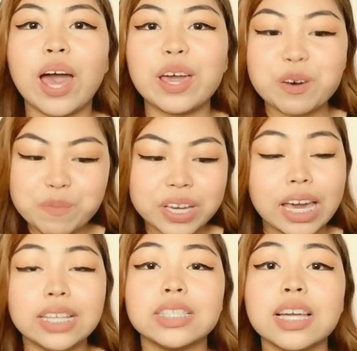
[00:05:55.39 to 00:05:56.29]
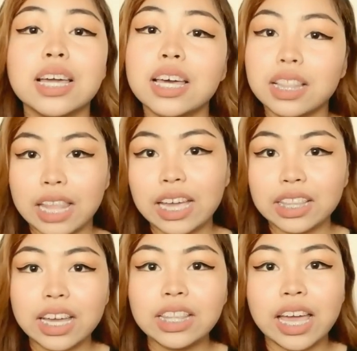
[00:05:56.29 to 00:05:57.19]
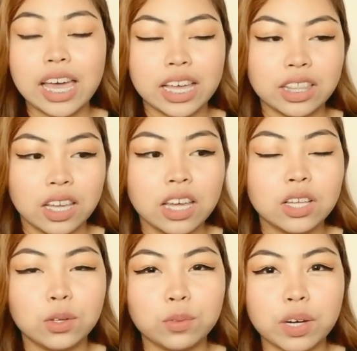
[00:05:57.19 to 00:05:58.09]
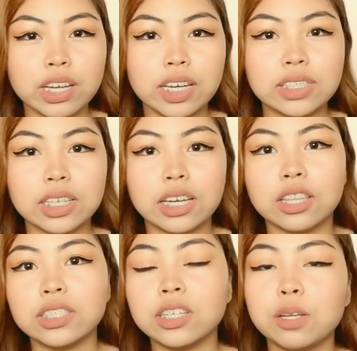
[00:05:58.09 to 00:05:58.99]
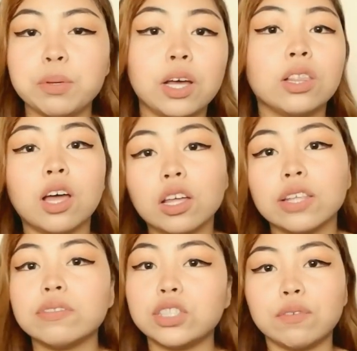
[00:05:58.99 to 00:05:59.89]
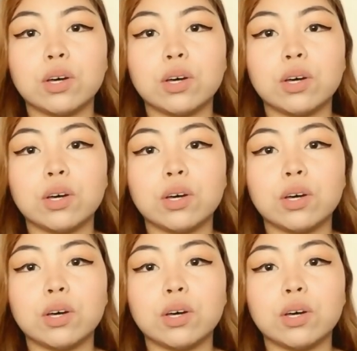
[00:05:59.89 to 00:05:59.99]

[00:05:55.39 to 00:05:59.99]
I hope you guys liked it, and don't worry because there's gonna be a lot of thrift